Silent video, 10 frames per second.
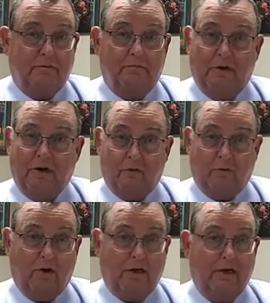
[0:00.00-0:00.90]

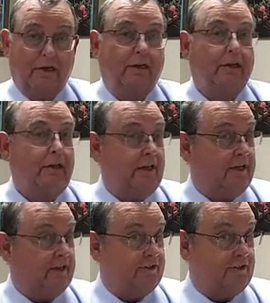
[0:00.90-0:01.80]
marijuana
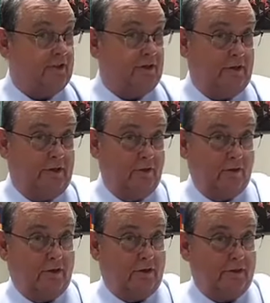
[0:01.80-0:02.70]
is
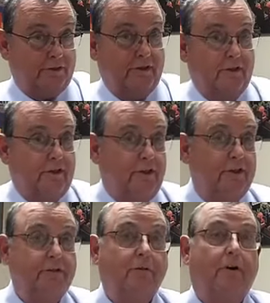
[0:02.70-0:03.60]
yours.
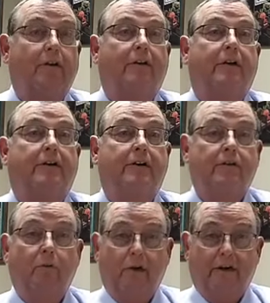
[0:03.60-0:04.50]
You are the new
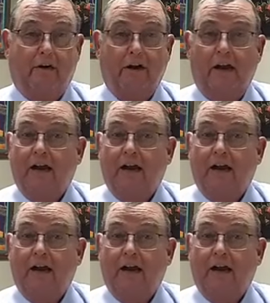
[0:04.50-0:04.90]
winner.